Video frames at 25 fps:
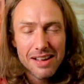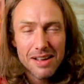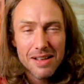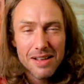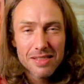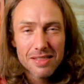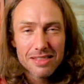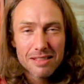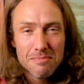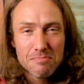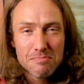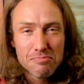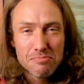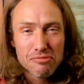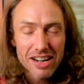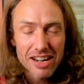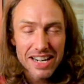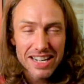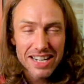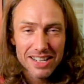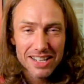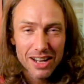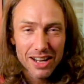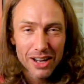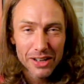the
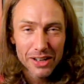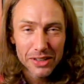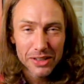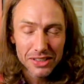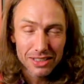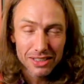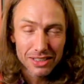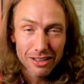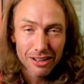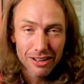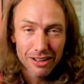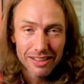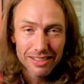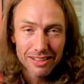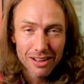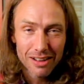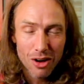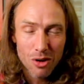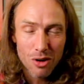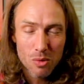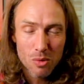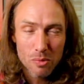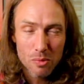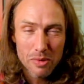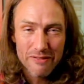British coastline that I
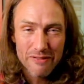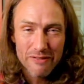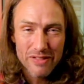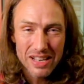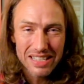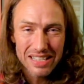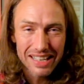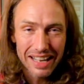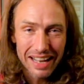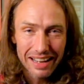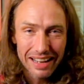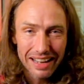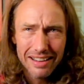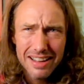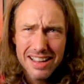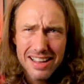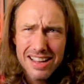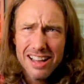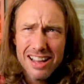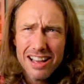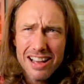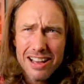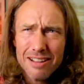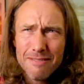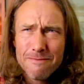will be visiting
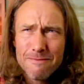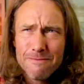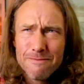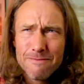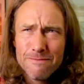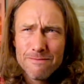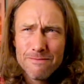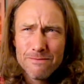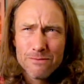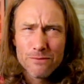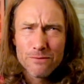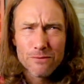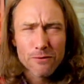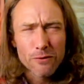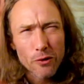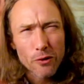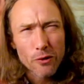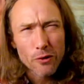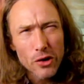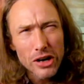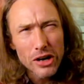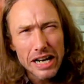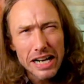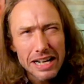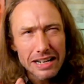at
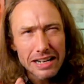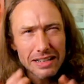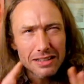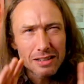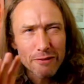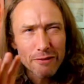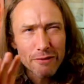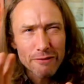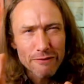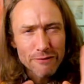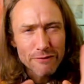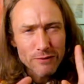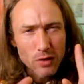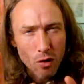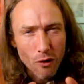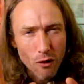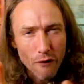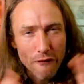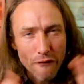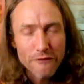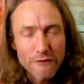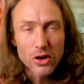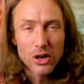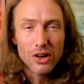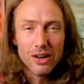3 to 4
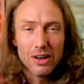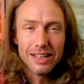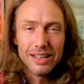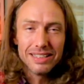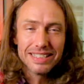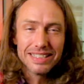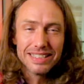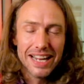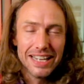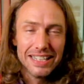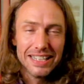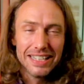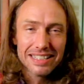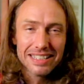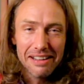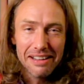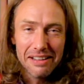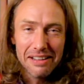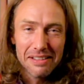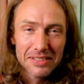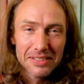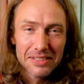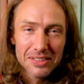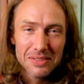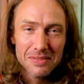foot at 10
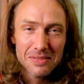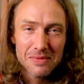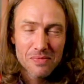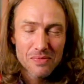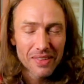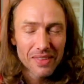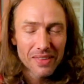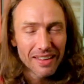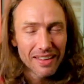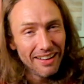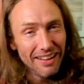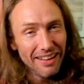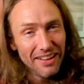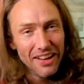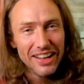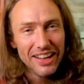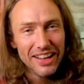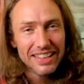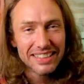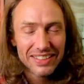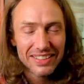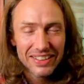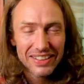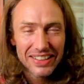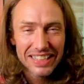seconds? I know it's
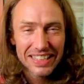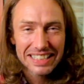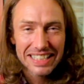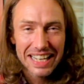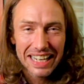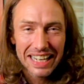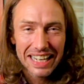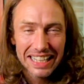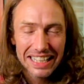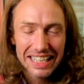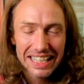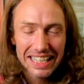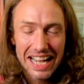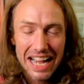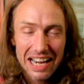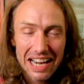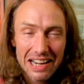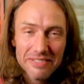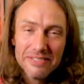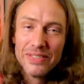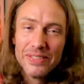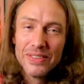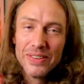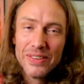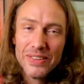not exactly
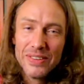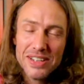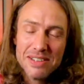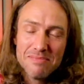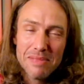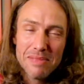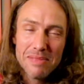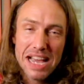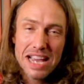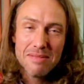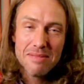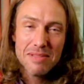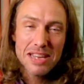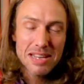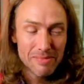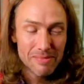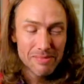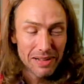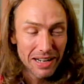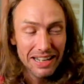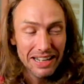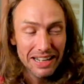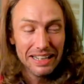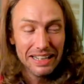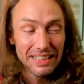California, baby,
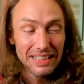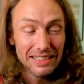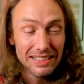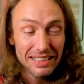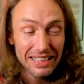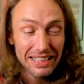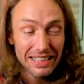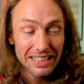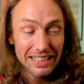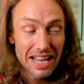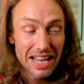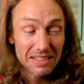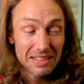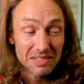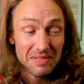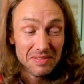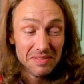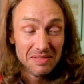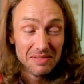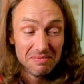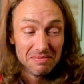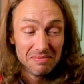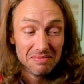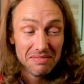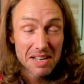but yeah,
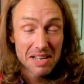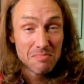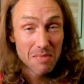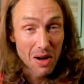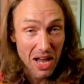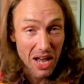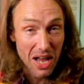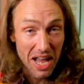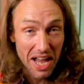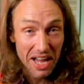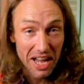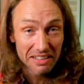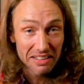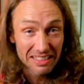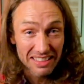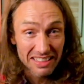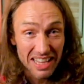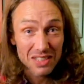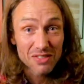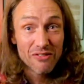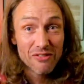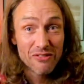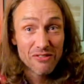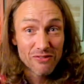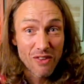in my head, that's
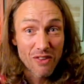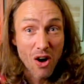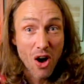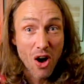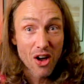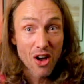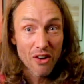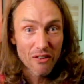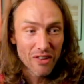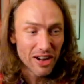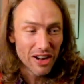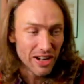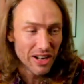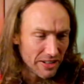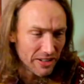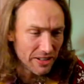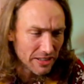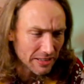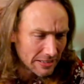firing, dude.